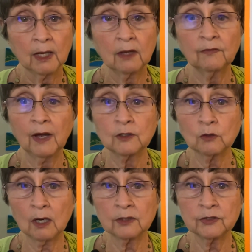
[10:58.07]
If I
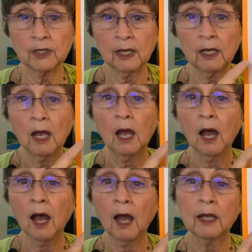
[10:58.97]
try to say,
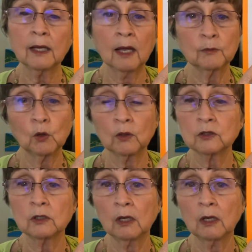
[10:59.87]
I am going to